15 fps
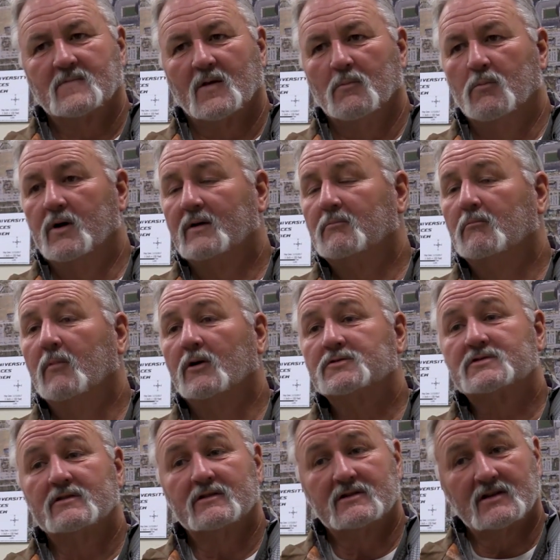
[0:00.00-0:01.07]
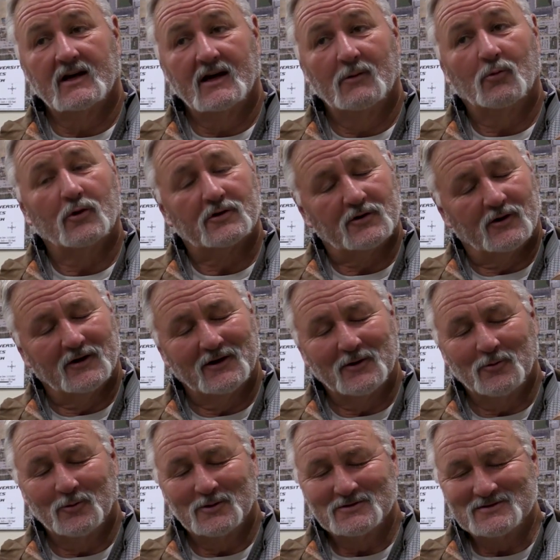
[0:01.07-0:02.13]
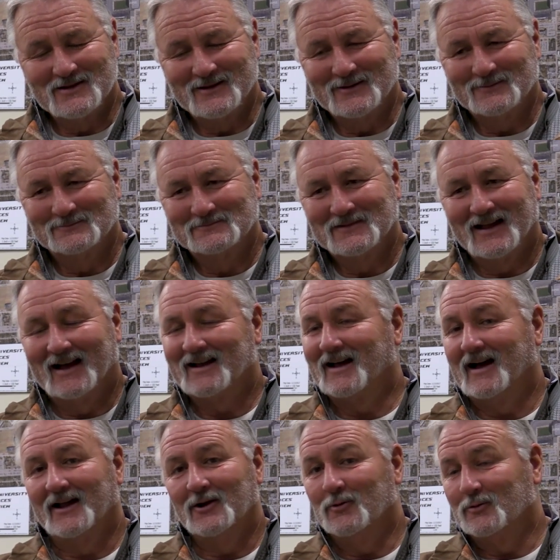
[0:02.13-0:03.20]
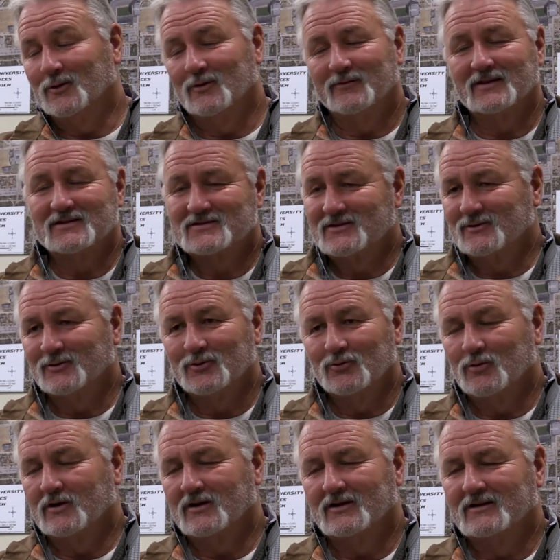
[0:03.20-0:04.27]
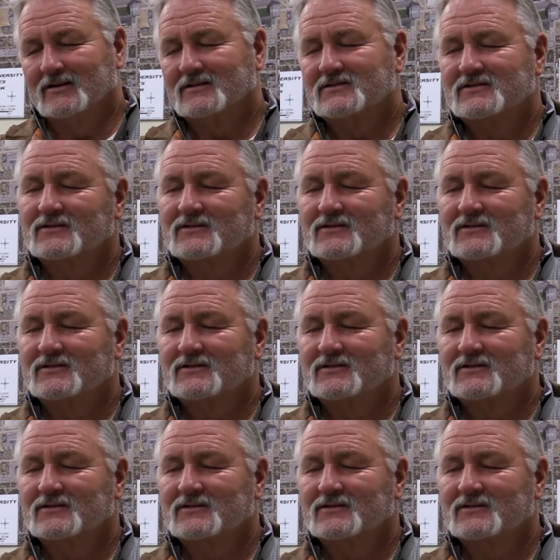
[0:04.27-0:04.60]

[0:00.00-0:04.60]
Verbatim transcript: Oh, most of the time we're turning it orange now. I don't know if they still do or not.